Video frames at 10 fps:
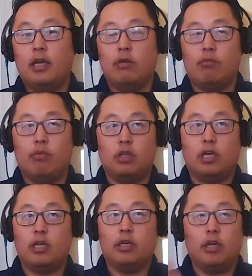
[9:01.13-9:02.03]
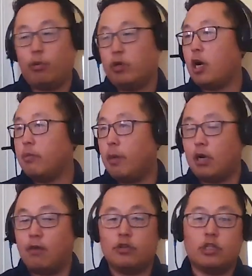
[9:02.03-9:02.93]
it really, we were talking about
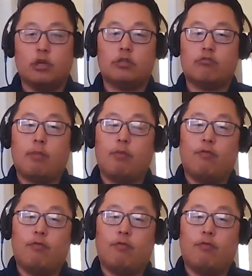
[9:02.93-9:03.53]
comfort zones right